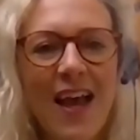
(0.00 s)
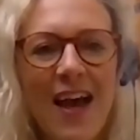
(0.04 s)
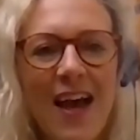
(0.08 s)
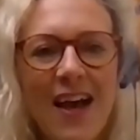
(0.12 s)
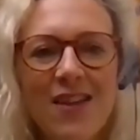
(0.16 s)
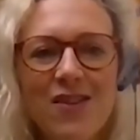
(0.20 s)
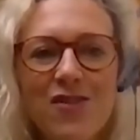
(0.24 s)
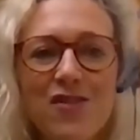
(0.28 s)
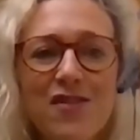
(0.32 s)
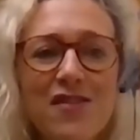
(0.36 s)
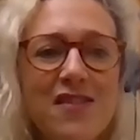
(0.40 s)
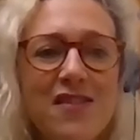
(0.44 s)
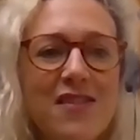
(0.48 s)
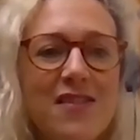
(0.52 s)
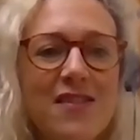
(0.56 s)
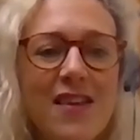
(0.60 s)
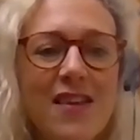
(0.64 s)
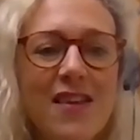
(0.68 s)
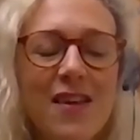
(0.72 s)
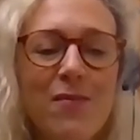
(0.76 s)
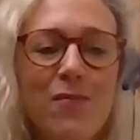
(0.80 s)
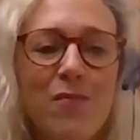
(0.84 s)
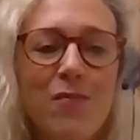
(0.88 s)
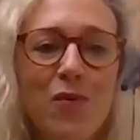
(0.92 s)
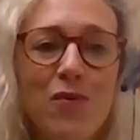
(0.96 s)
And just to
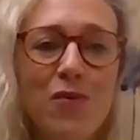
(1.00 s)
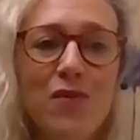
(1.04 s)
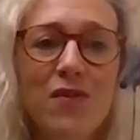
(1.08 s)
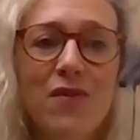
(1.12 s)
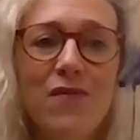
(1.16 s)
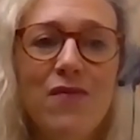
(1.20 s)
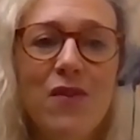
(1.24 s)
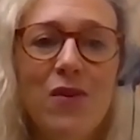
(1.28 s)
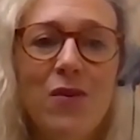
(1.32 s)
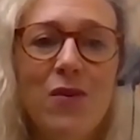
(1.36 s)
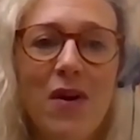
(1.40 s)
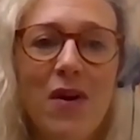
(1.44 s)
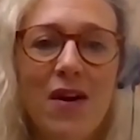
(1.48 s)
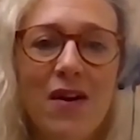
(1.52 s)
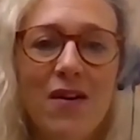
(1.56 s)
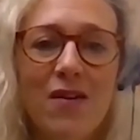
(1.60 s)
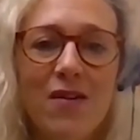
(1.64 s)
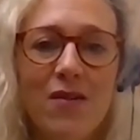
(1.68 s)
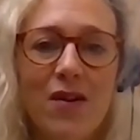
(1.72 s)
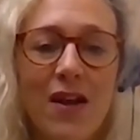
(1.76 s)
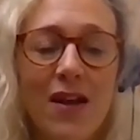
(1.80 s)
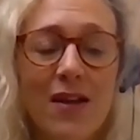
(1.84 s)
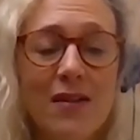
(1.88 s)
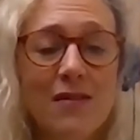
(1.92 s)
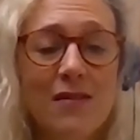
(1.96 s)
say, both of you
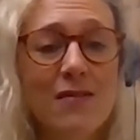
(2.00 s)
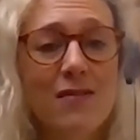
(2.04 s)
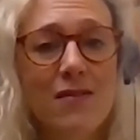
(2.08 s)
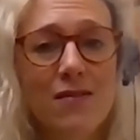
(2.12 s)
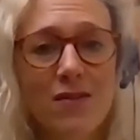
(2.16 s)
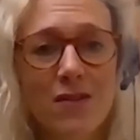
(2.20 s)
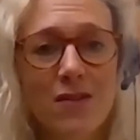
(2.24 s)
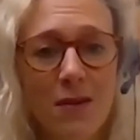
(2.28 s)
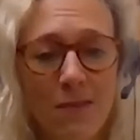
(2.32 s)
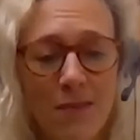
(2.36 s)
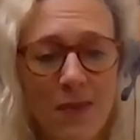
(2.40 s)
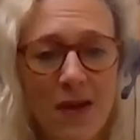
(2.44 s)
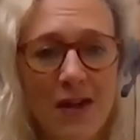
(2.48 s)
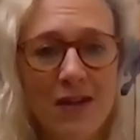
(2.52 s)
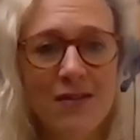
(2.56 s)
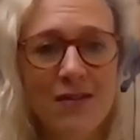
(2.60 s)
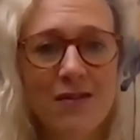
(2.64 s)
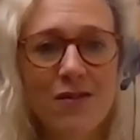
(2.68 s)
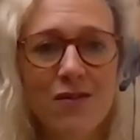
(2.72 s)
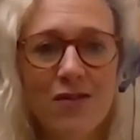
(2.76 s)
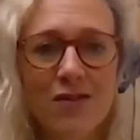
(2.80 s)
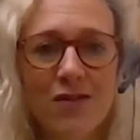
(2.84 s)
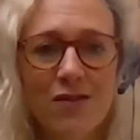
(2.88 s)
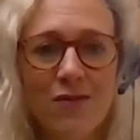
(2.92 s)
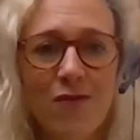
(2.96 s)
are excellent
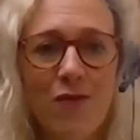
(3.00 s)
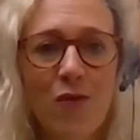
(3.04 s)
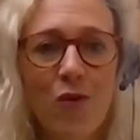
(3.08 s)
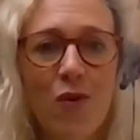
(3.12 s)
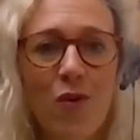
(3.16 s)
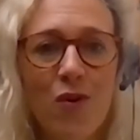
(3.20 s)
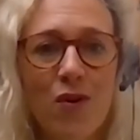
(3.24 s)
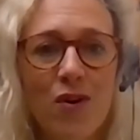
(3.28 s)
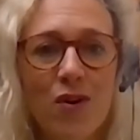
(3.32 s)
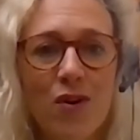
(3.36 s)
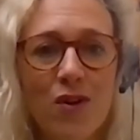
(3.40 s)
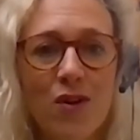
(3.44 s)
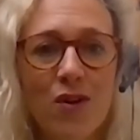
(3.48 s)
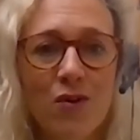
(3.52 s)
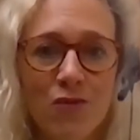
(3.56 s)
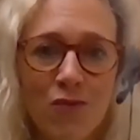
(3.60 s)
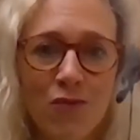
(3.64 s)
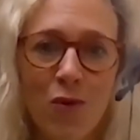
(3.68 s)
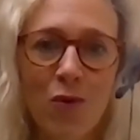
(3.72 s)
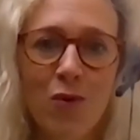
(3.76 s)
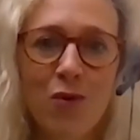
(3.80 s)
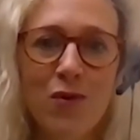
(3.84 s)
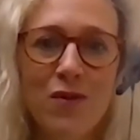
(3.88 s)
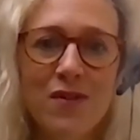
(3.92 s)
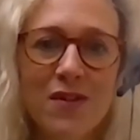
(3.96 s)
ambassadors for your
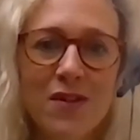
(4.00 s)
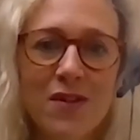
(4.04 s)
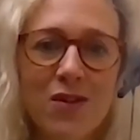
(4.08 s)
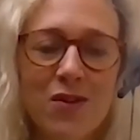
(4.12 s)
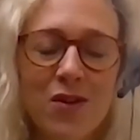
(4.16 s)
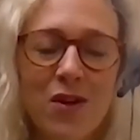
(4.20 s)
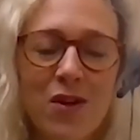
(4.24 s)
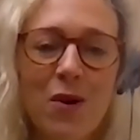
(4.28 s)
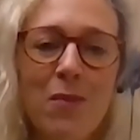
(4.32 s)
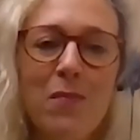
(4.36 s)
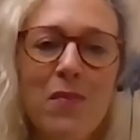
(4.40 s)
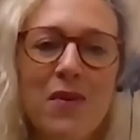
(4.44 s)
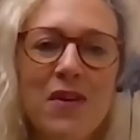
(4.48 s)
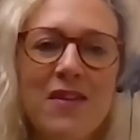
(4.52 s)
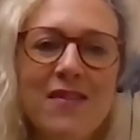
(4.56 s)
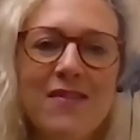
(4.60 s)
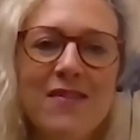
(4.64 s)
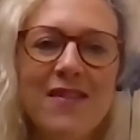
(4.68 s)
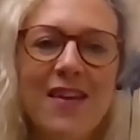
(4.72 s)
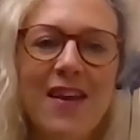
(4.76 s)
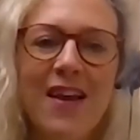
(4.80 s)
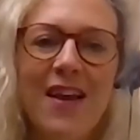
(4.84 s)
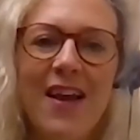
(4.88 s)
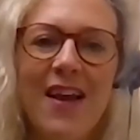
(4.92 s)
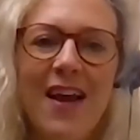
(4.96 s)
roles and your companies.